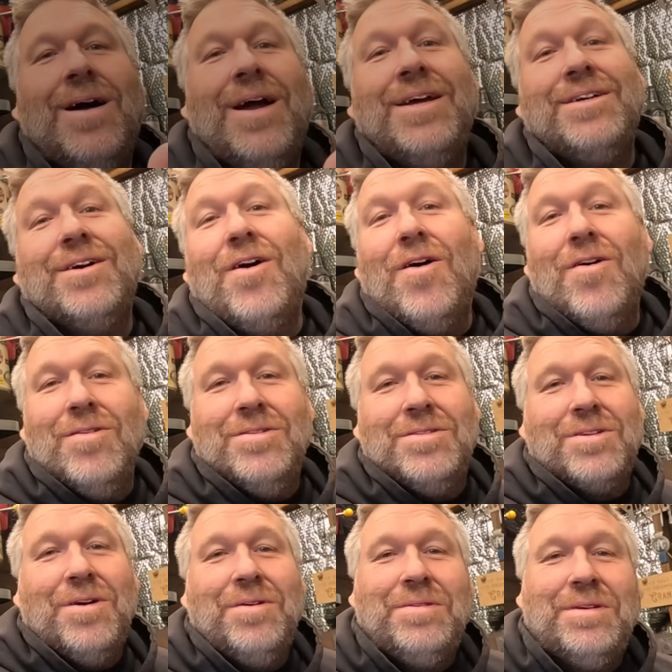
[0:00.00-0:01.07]
Hey guys,
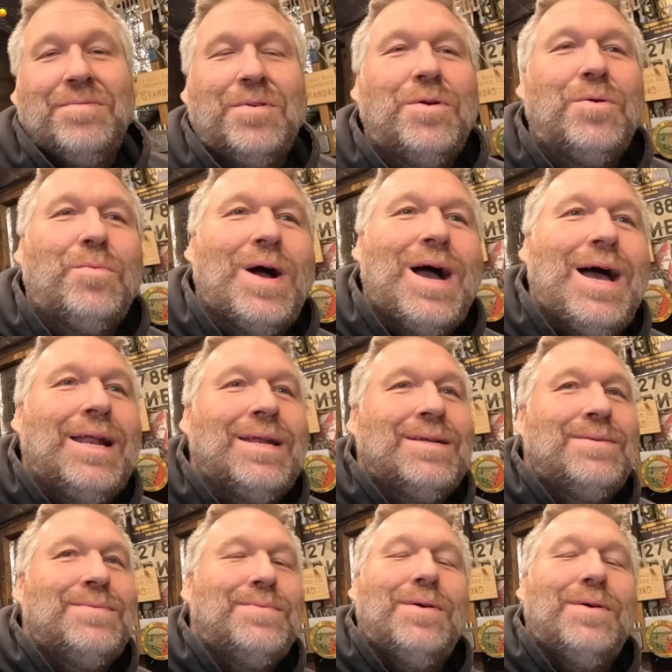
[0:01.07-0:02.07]
hope you're all well.